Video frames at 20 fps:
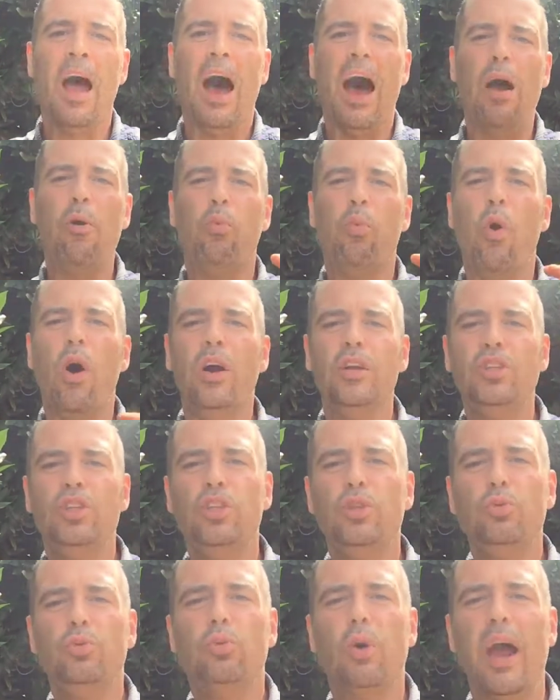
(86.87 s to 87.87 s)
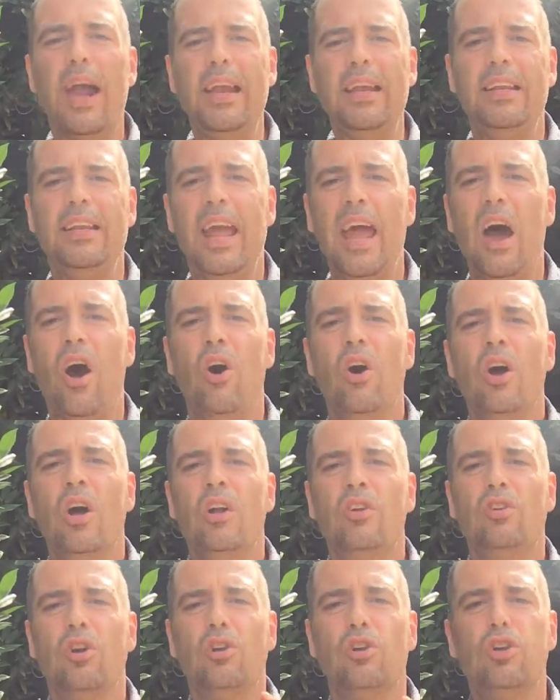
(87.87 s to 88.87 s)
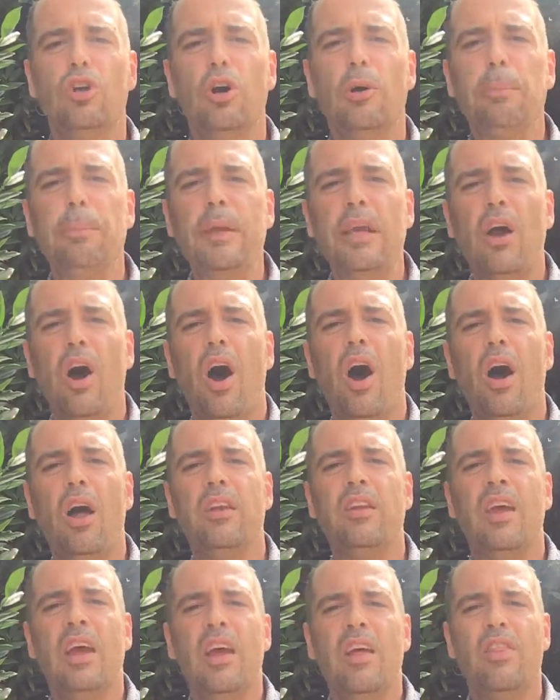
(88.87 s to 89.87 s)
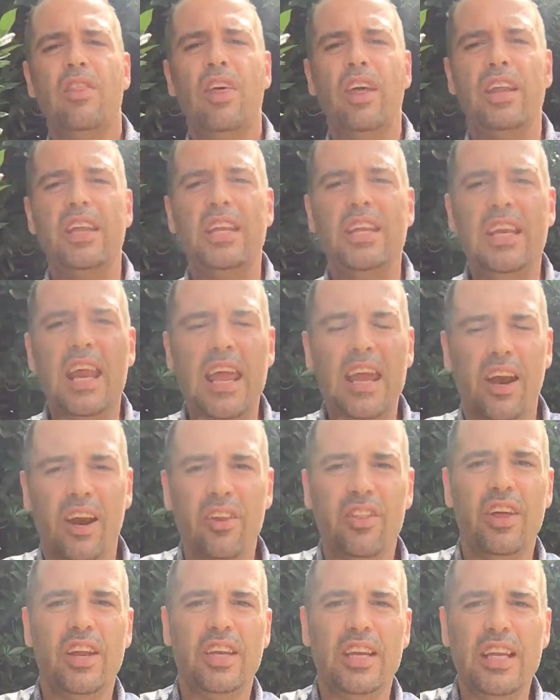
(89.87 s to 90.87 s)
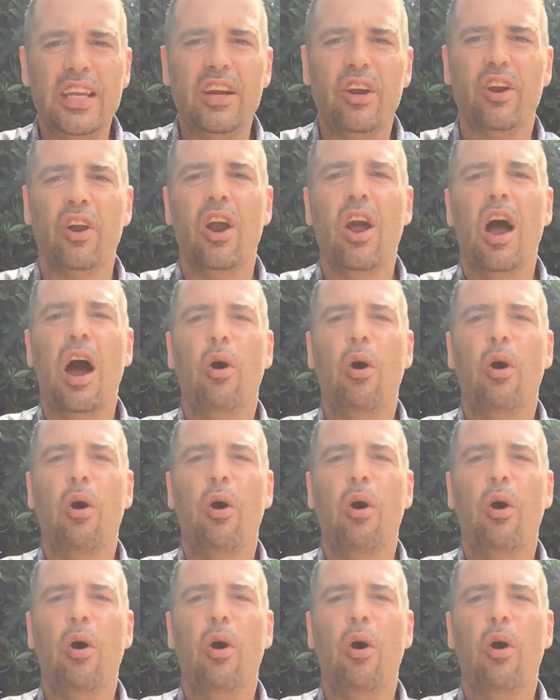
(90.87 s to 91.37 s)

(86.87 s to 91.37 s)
I want you right now to look beyond the the, ne the near.